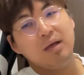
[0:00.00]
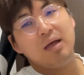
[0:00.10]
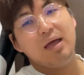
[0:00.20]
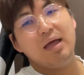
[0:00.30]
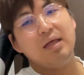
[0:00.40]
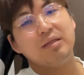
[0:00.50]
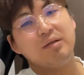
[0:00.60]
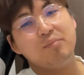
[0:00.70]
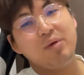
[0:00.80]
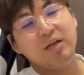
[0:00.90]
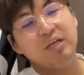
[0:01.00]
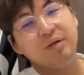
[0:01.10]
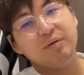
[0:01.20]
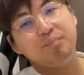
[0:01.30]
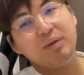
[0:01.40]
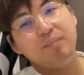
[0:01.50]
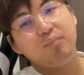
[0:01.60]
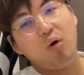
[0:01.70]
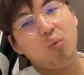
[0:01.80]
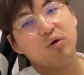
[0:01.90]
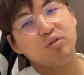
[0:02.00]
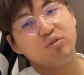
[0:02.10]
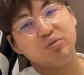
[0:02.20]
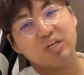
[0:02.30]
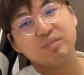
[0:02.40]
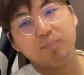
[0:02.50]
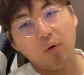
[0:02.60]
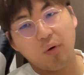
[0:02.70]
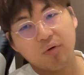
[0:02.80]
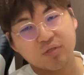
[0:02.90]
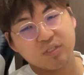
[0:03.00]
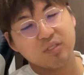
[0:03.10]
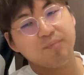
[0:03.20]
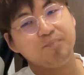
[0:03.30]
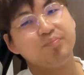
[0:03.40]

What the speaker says: and many people want to the sports.